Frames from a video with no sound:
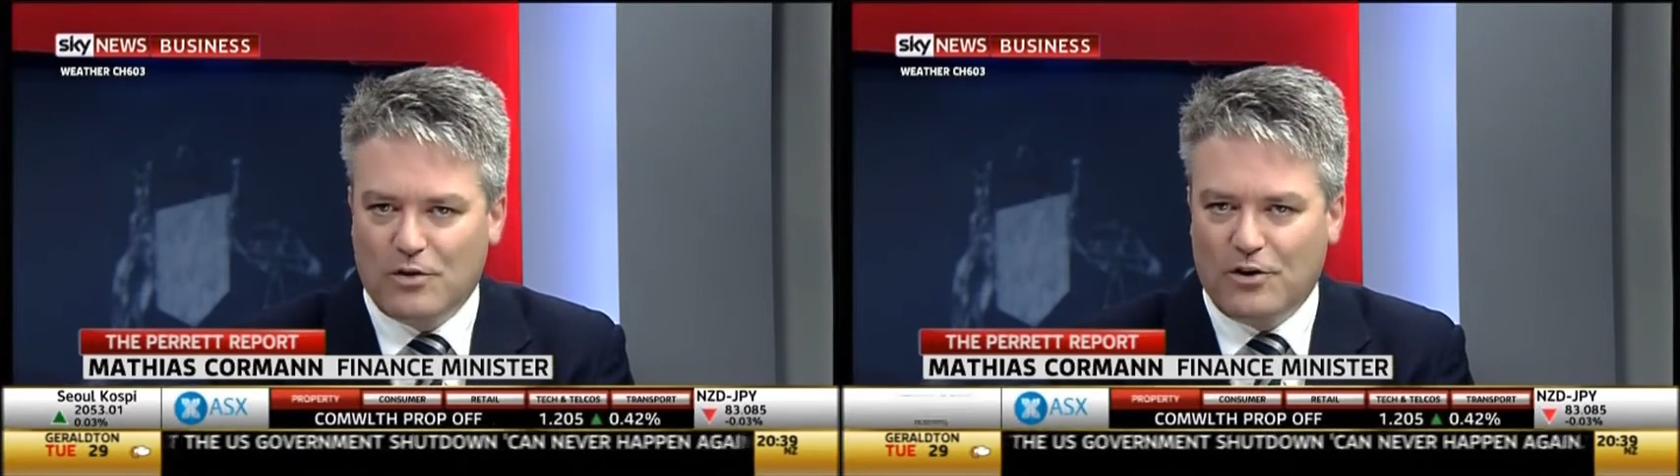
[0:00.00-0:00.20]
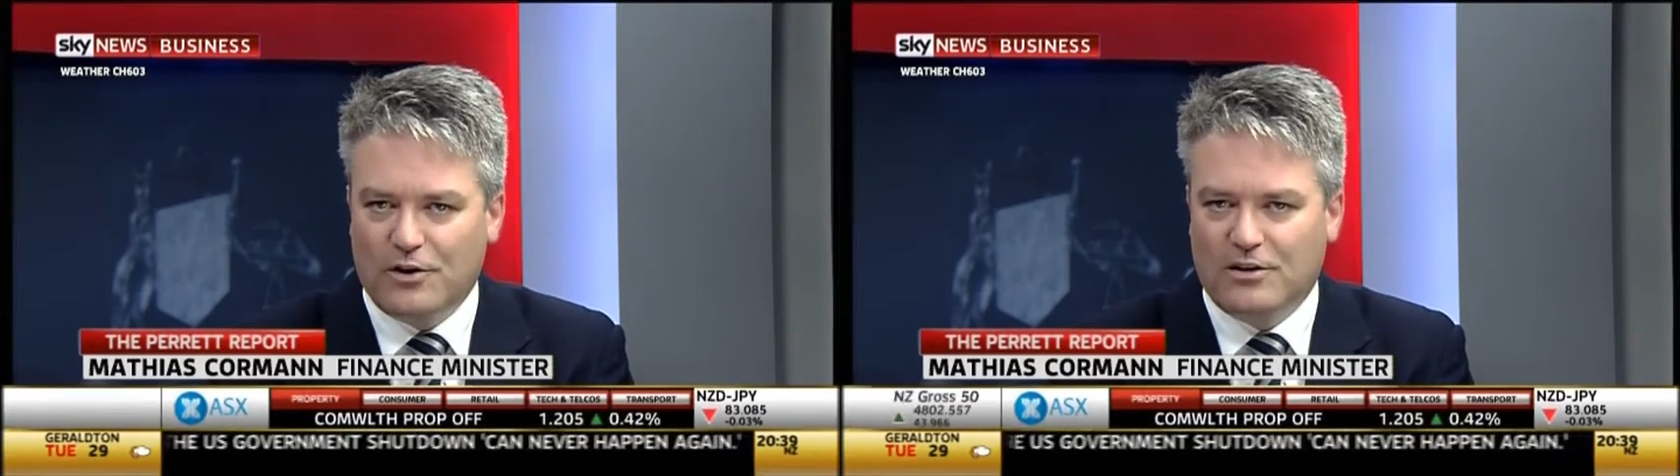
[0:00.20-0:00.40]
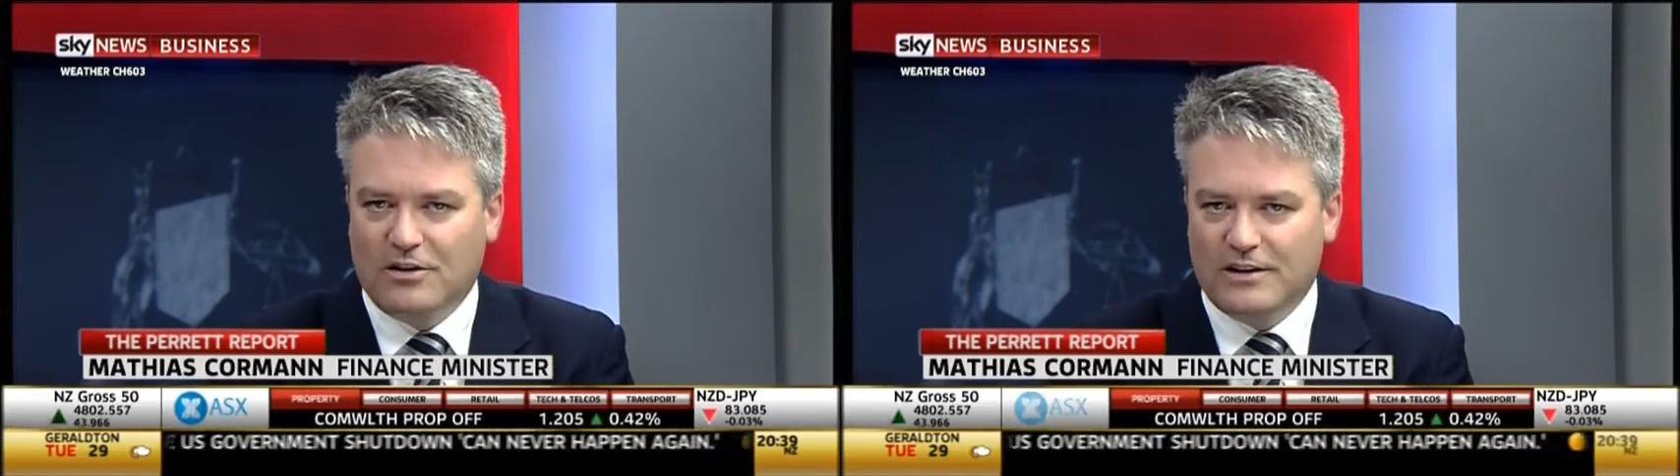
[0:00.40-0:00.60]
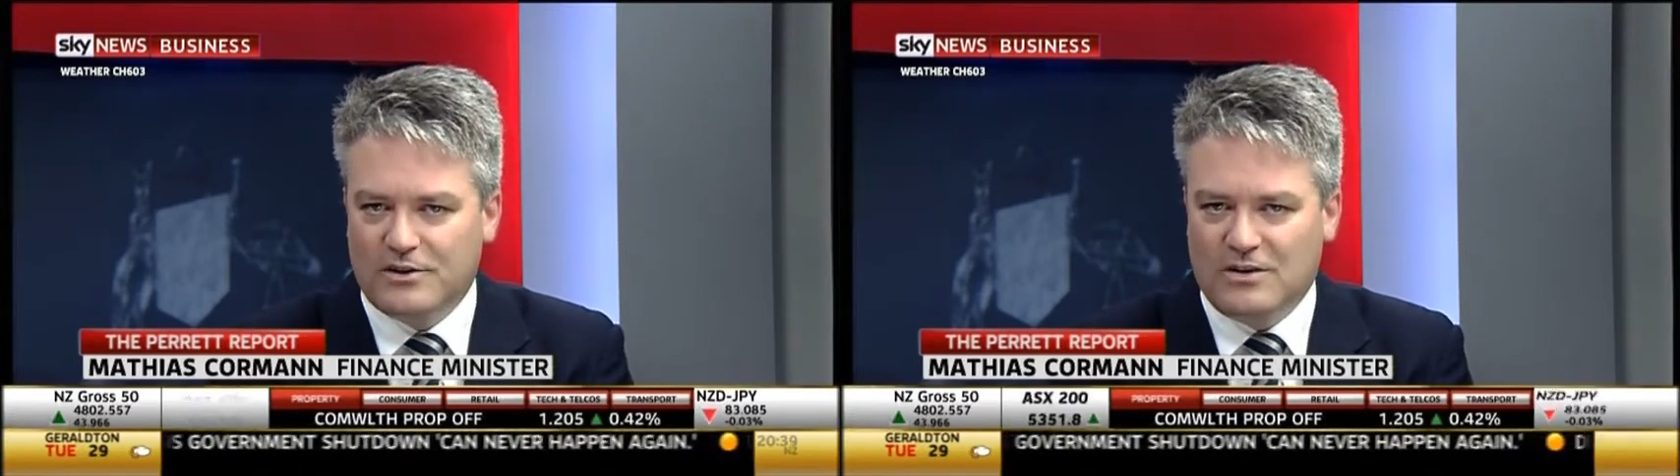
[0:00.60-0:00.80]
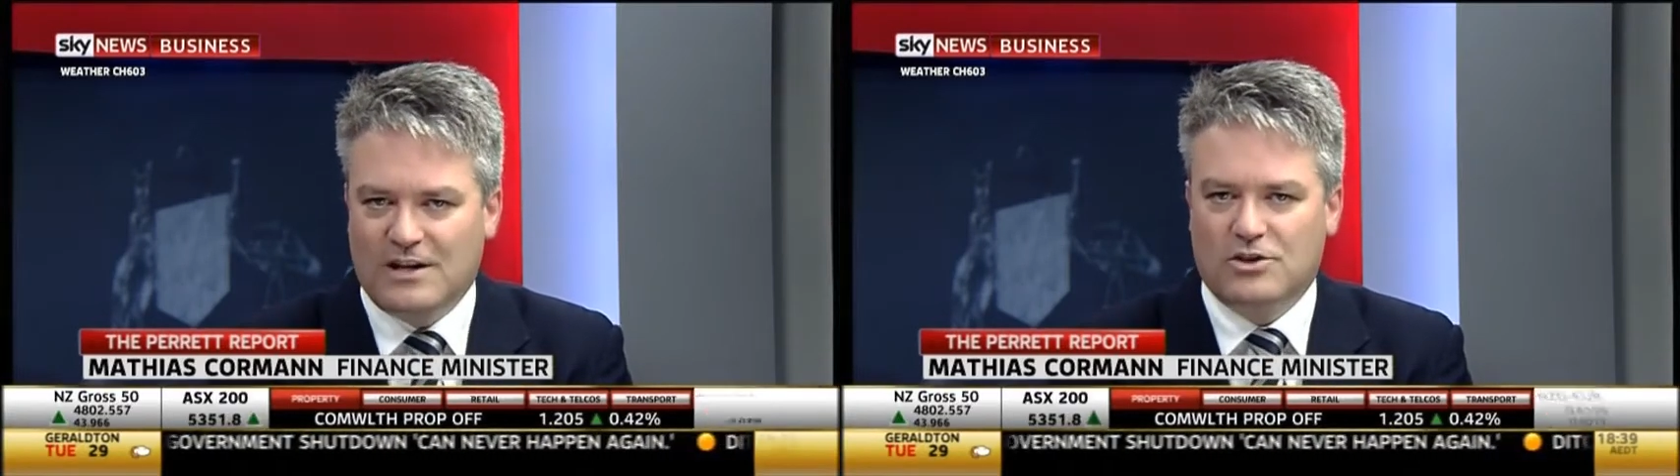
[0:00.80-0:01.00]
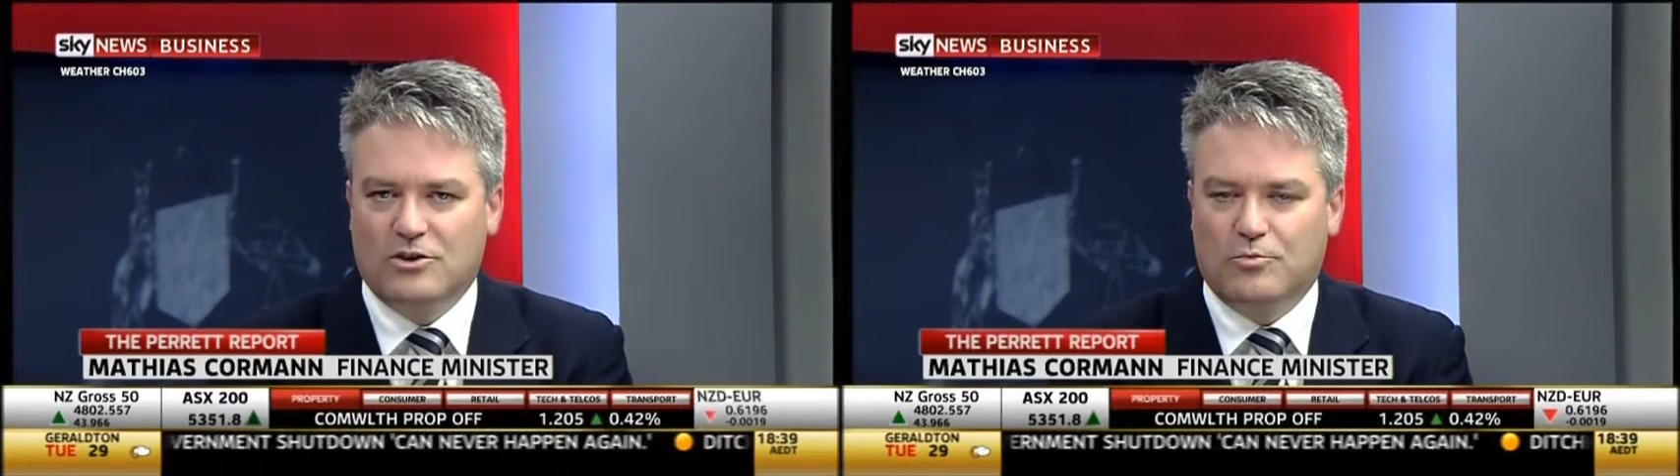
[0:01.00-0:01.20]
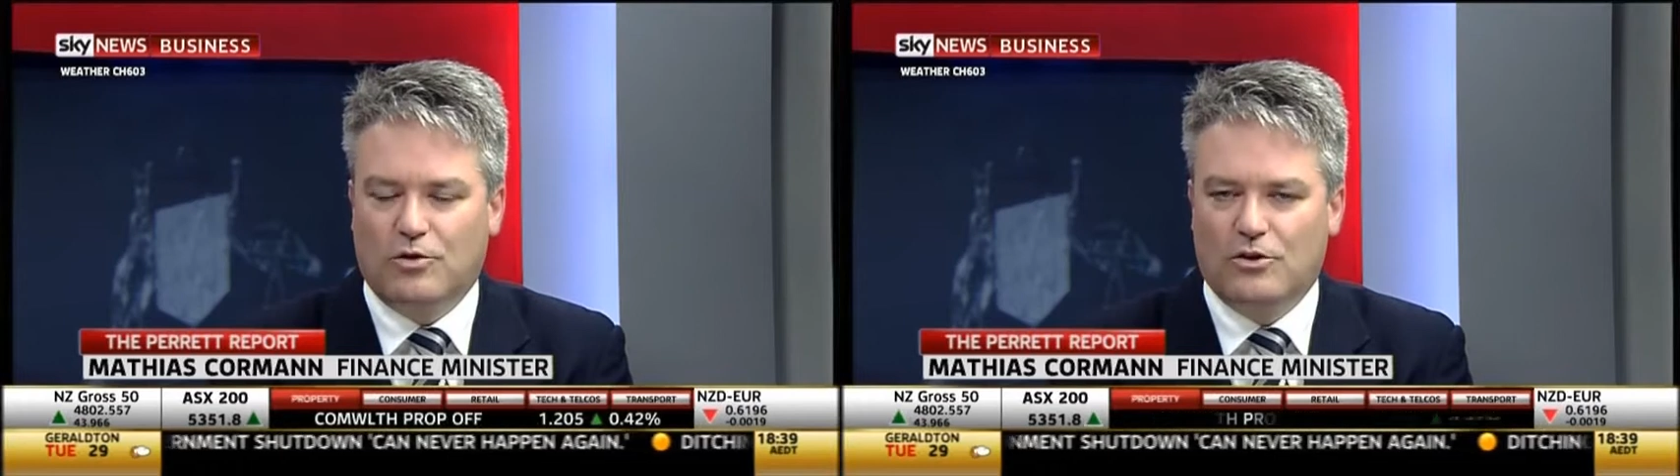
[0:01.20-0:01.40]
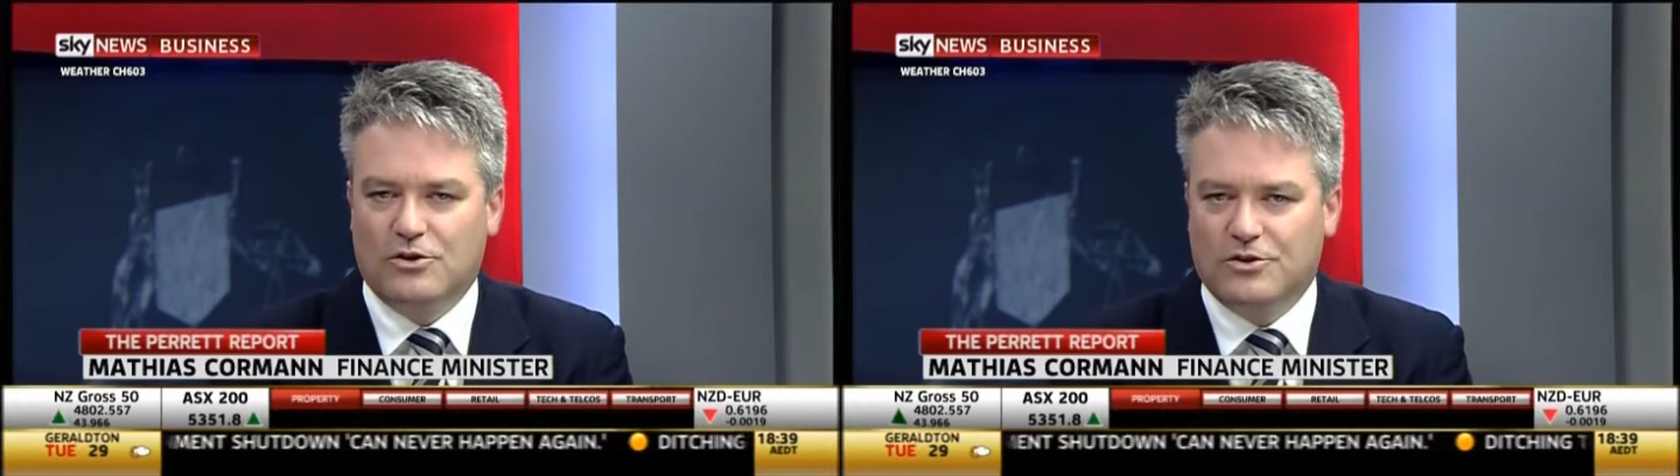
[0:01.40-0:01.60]
methodical and structured
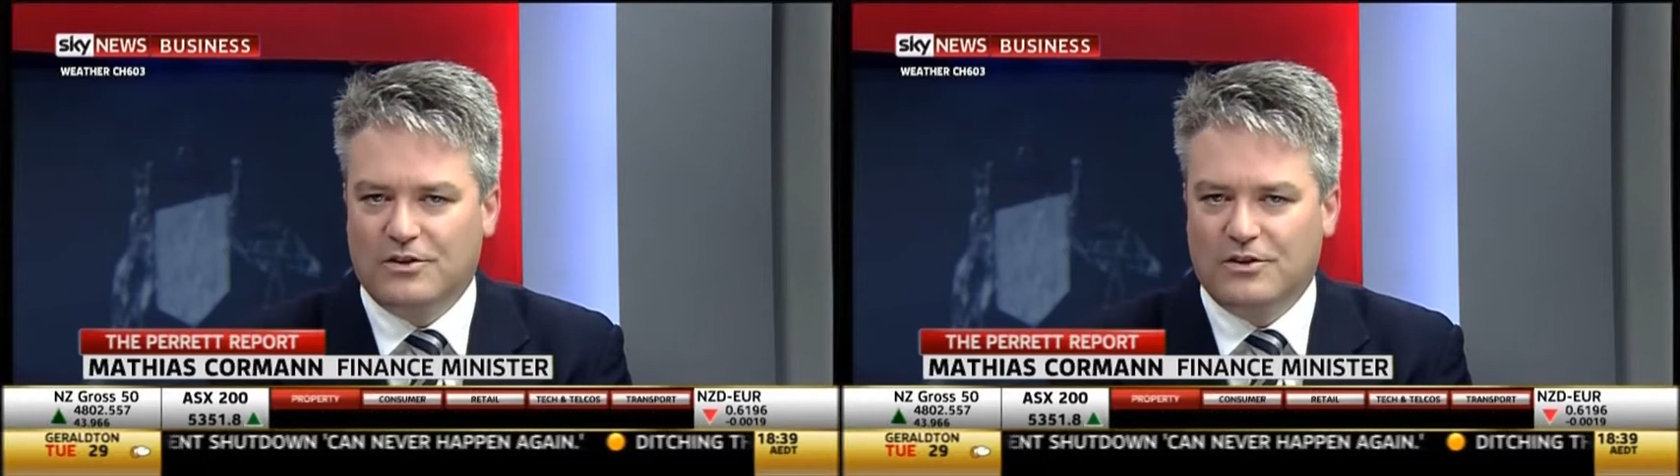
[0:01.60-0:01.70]
approach